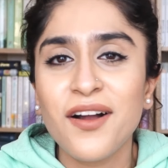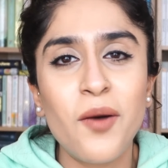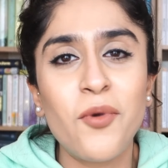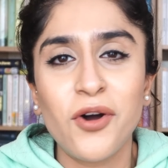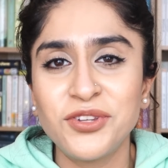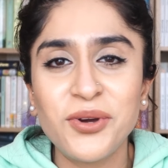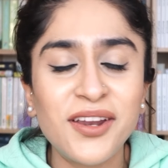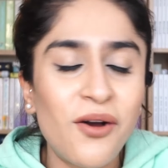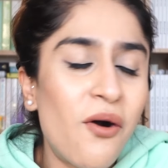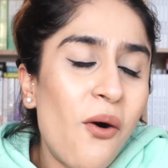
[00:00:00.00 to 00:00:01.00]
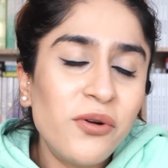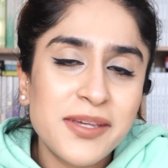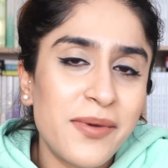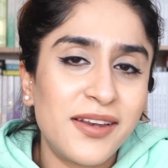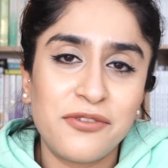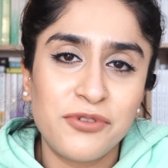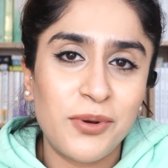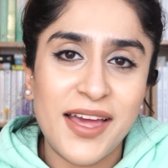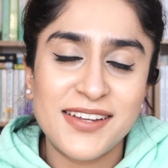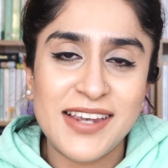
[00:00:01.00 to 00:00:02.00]
come on, you're gonna ultimately feel
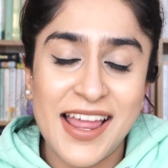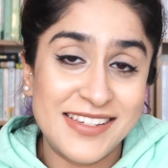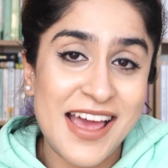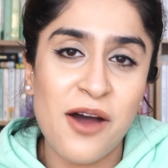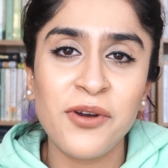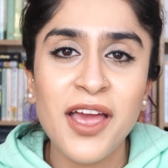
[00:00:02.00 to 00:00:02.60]
let down.